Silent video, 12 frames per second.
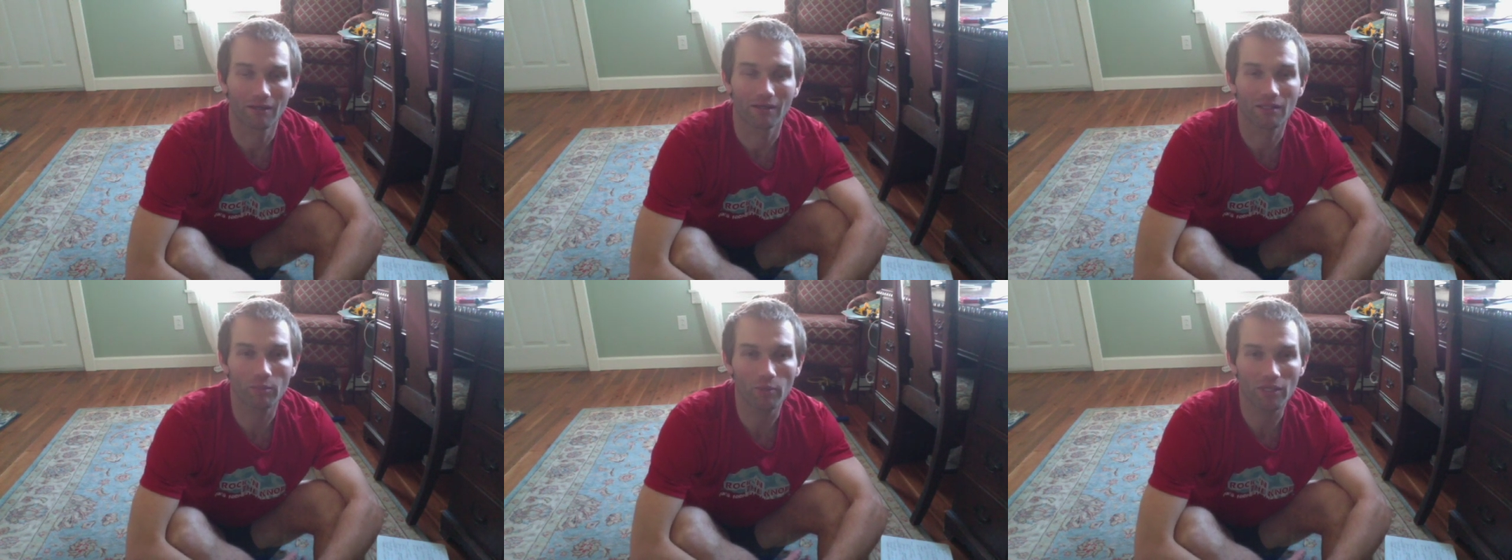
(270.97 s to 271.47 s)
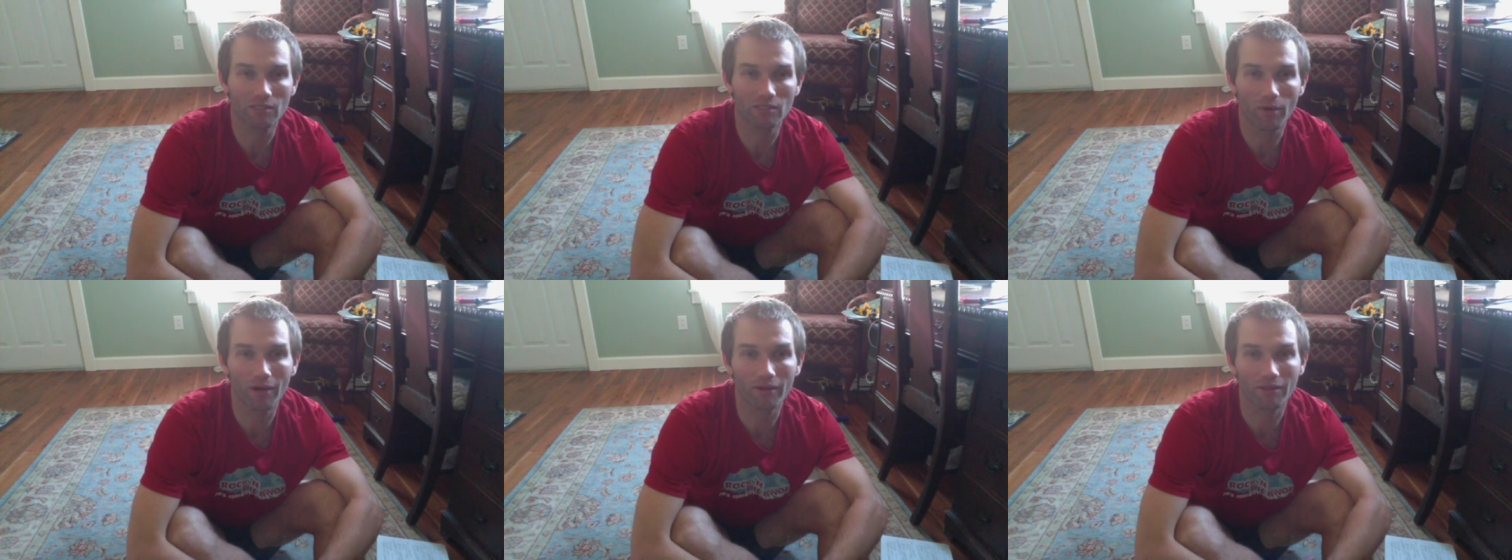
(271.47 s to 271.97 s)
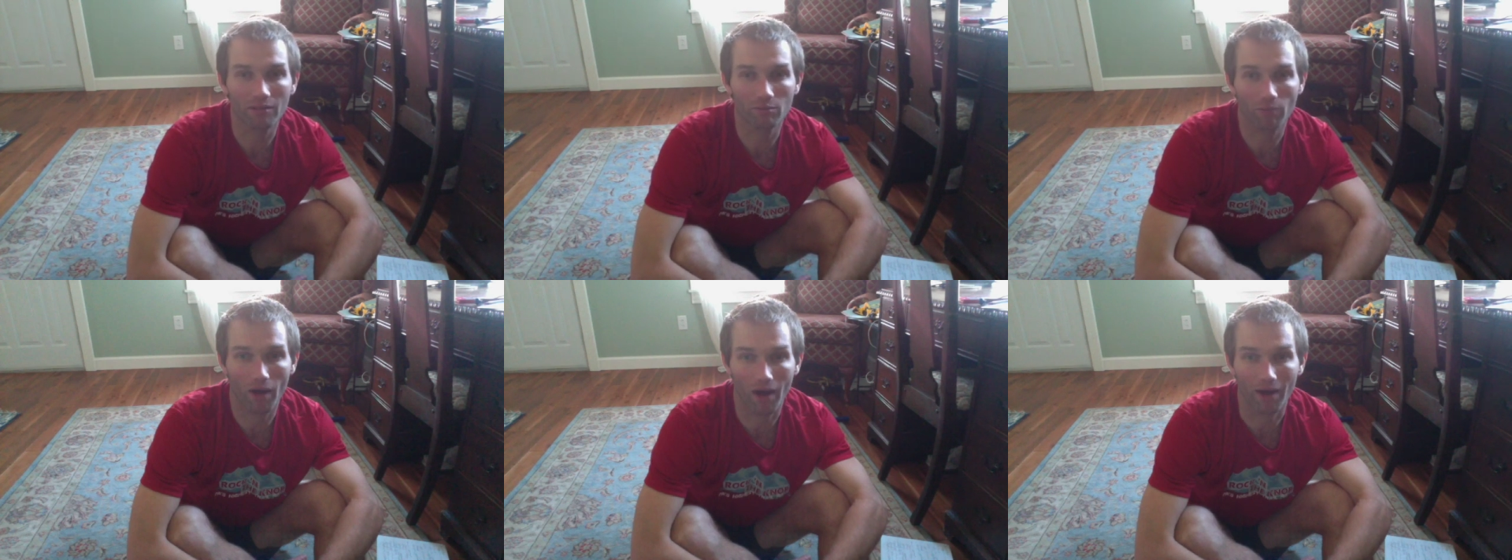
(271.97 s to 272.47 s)
It depends upon the
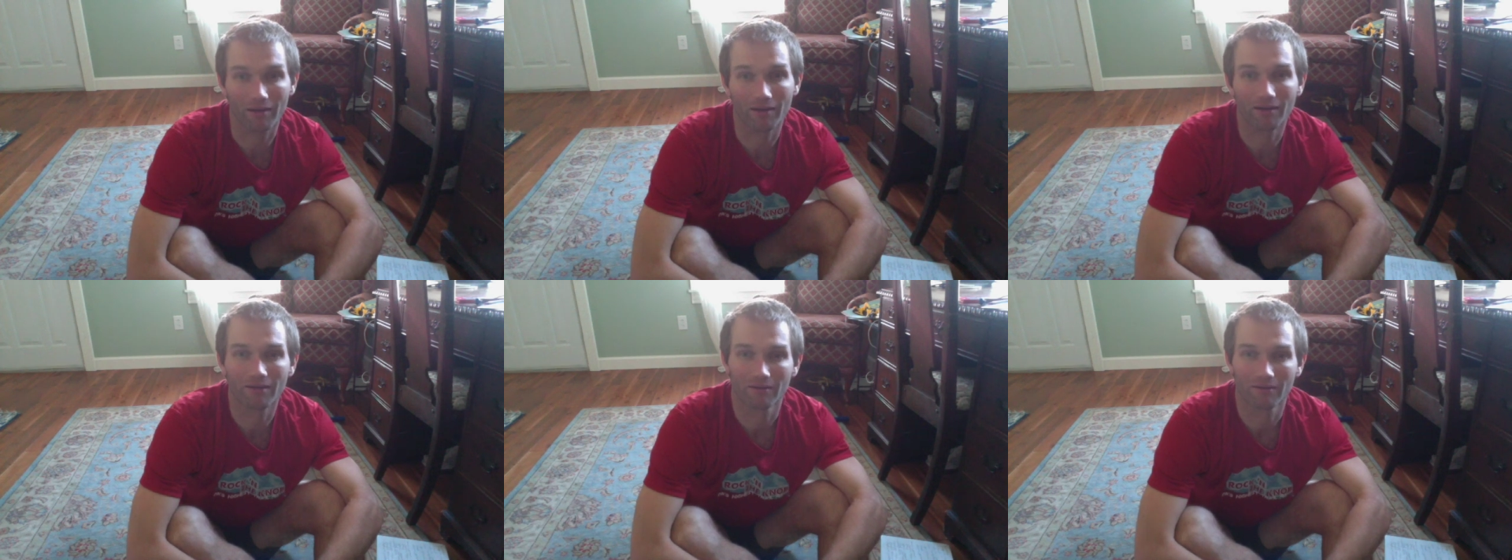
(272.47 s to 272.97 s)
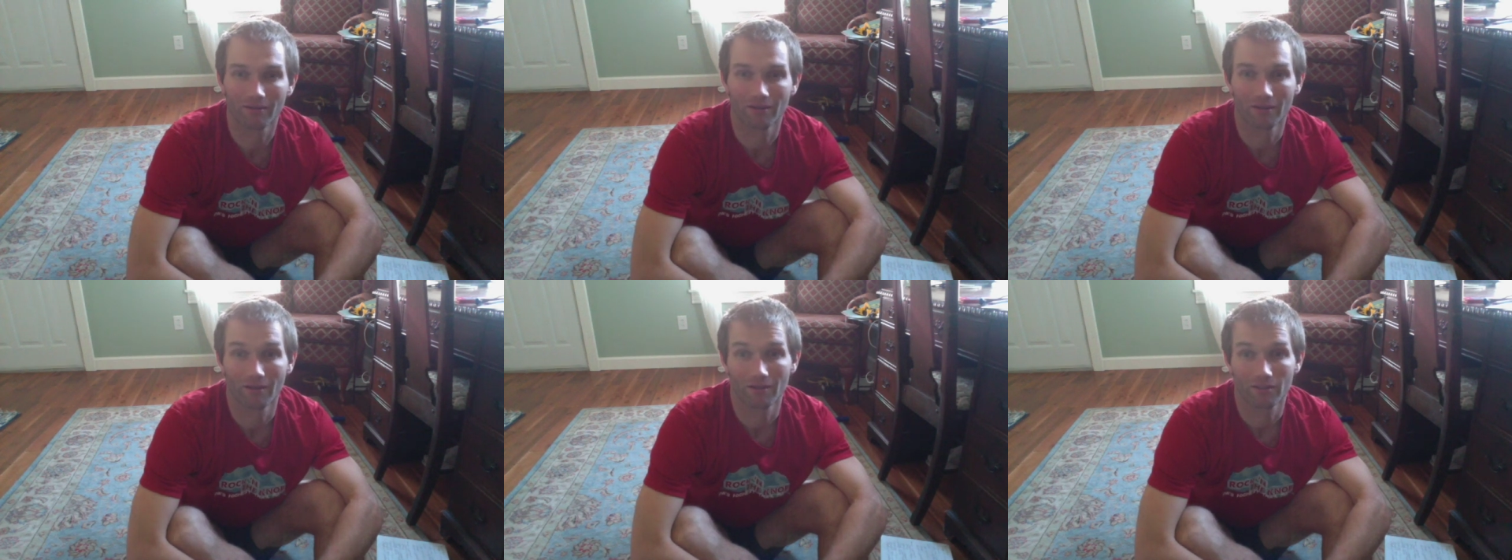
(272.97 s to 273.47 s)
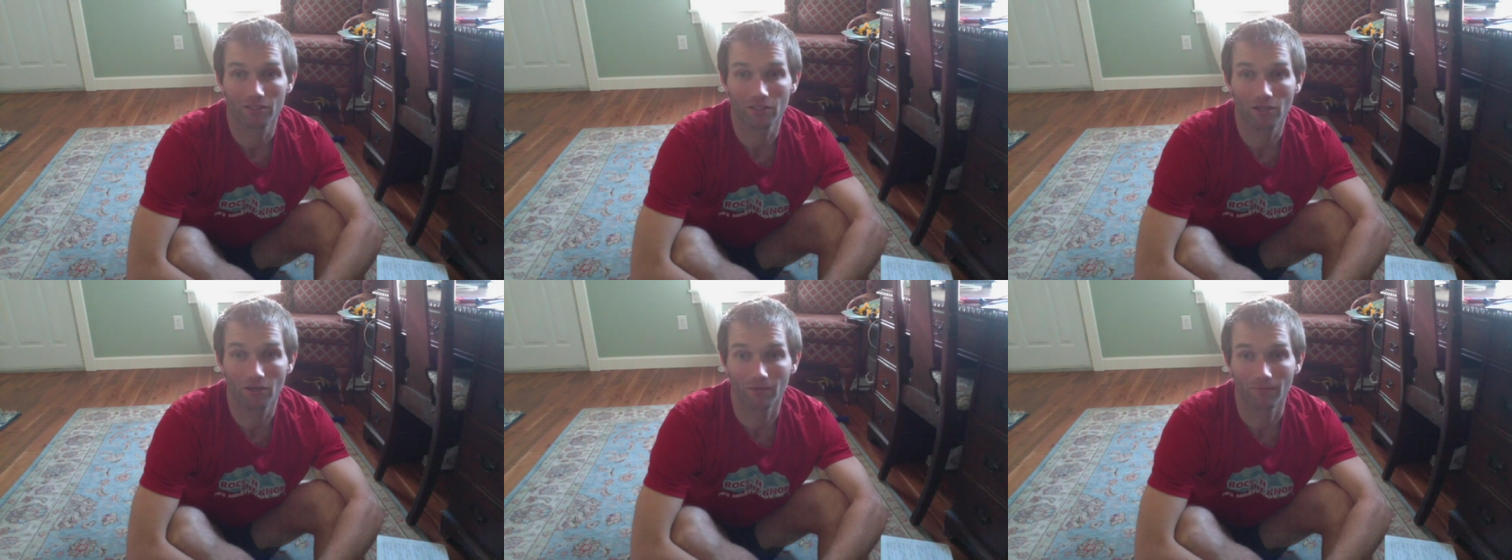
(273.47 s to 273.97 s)
spot.
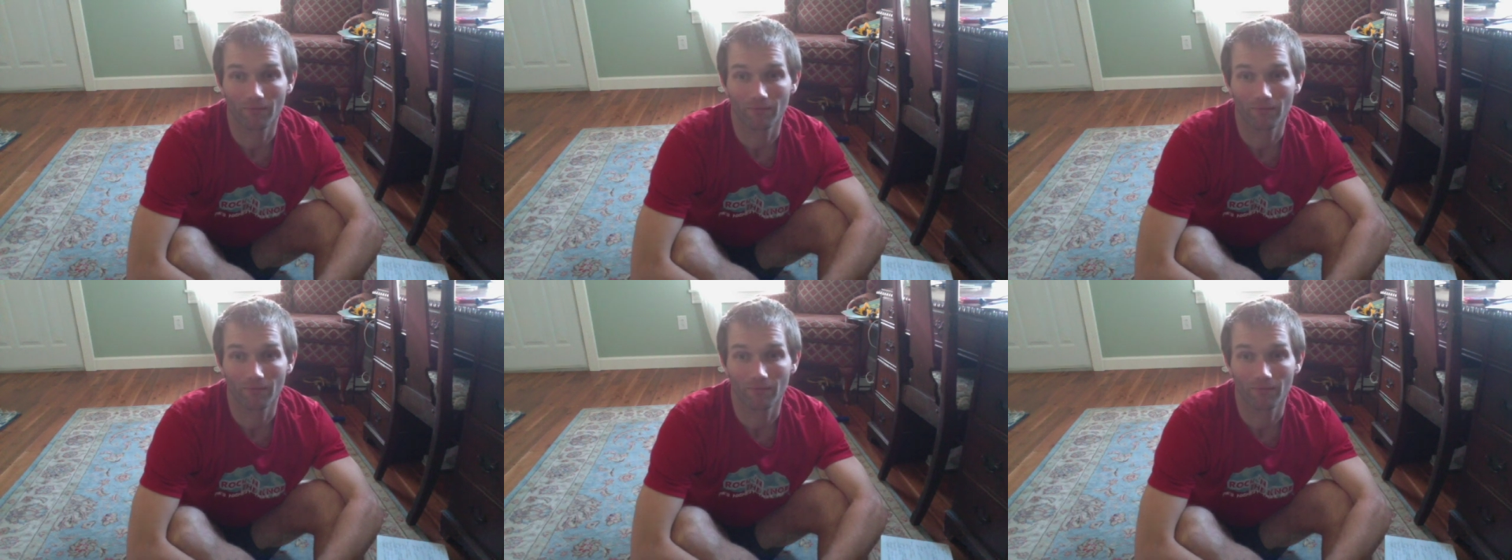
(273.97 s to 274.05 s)
So